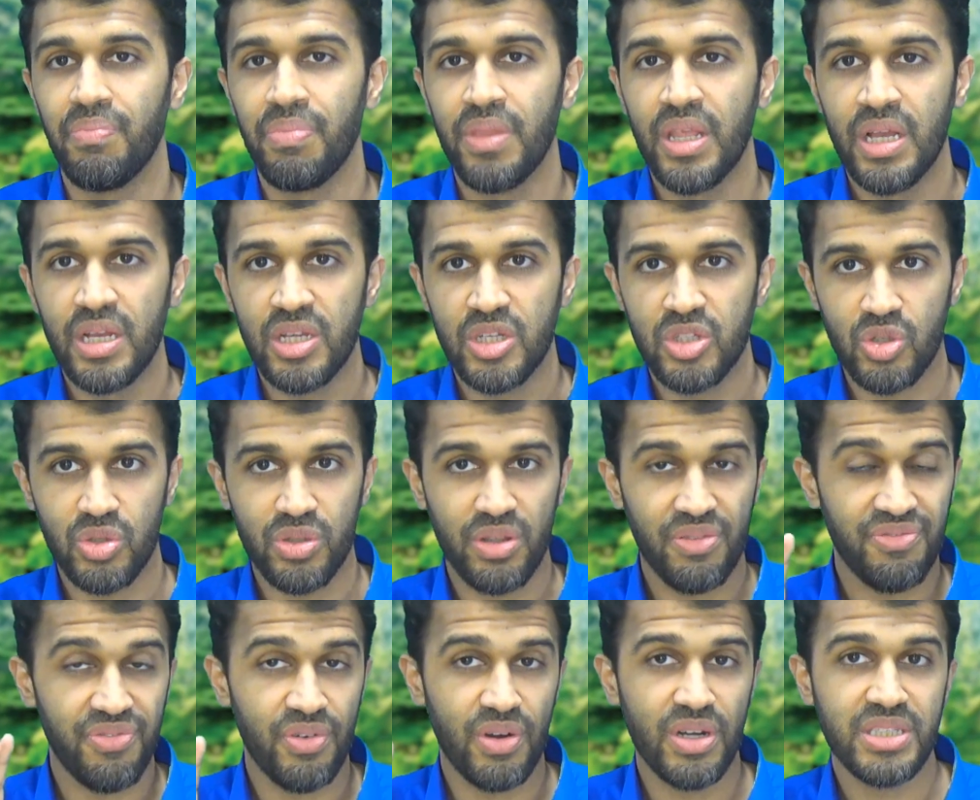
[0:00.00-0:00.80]
So the
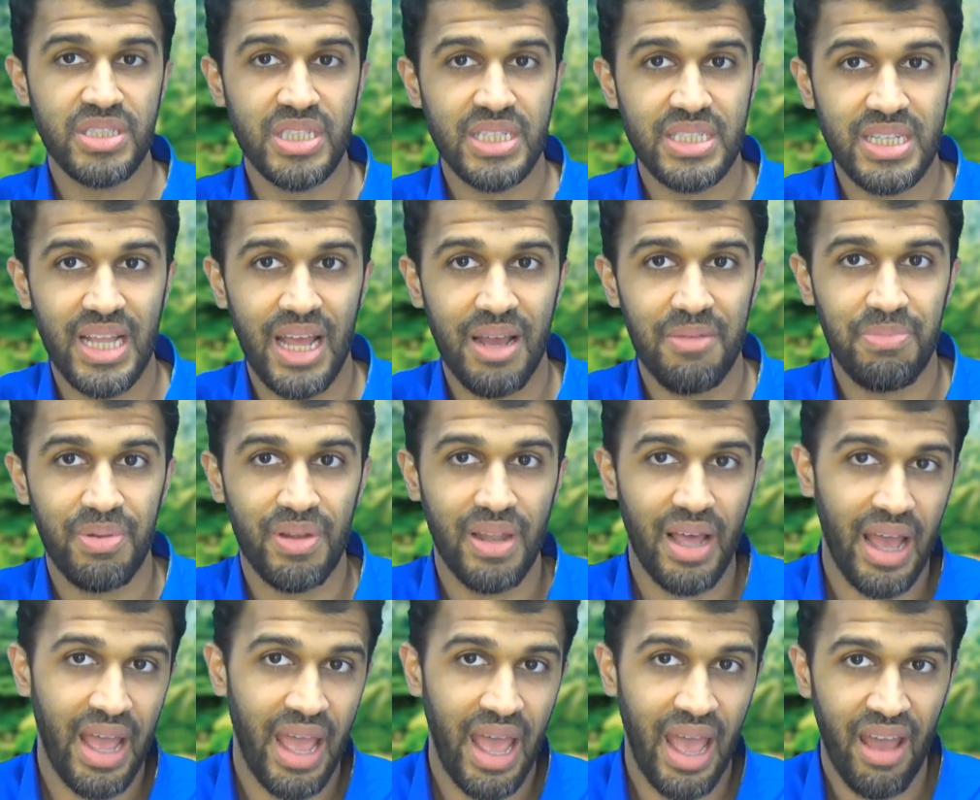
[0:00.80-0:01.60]
first example
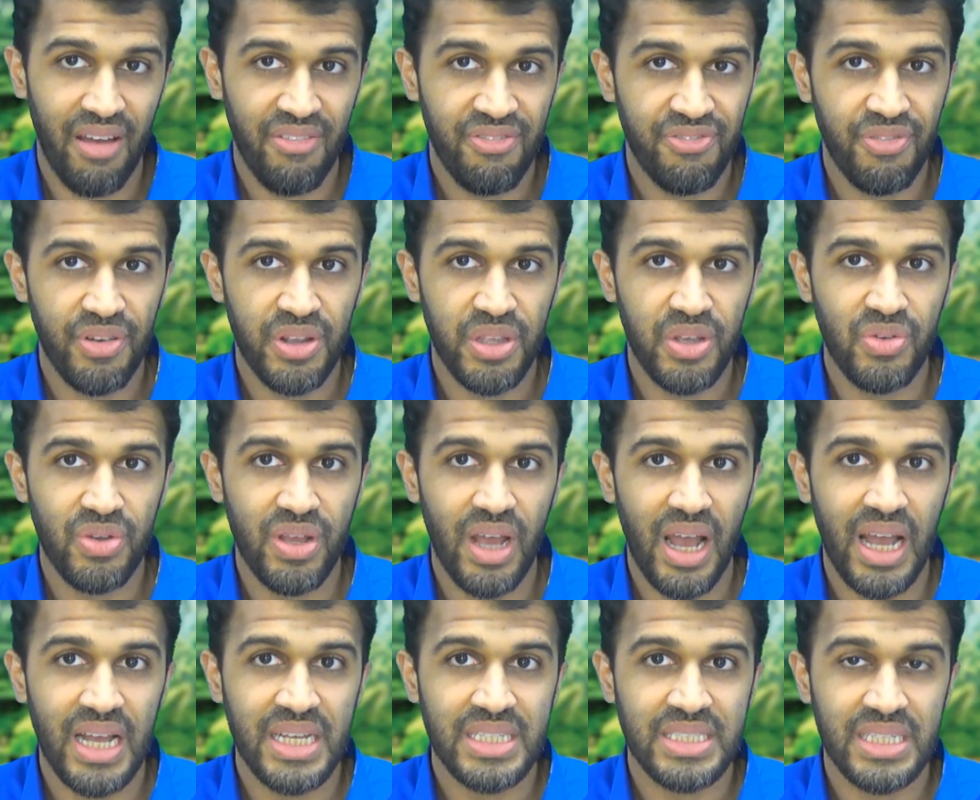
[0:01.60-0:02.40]
I have for you
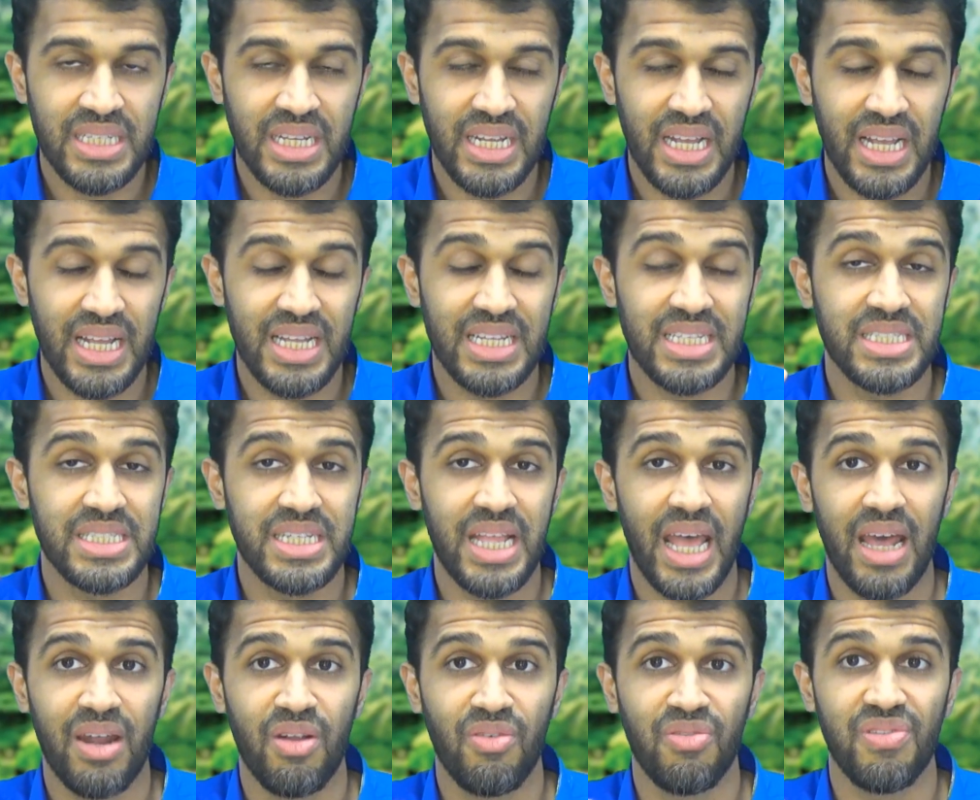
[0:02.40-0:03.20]
guys is
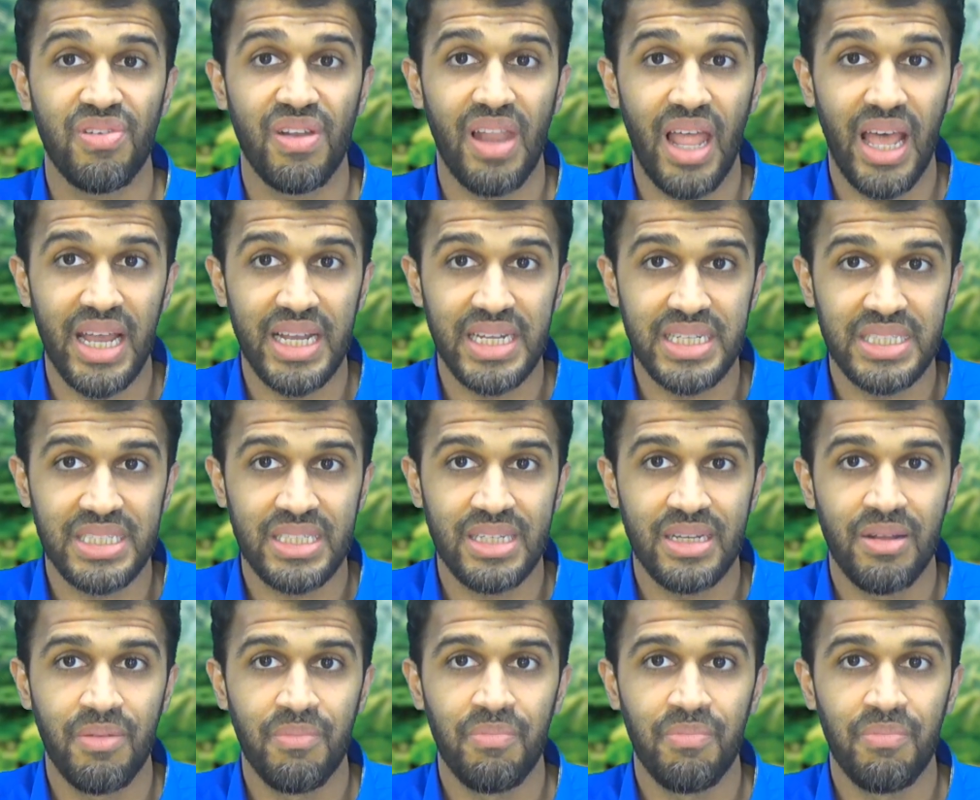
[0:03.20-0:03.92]
that of light.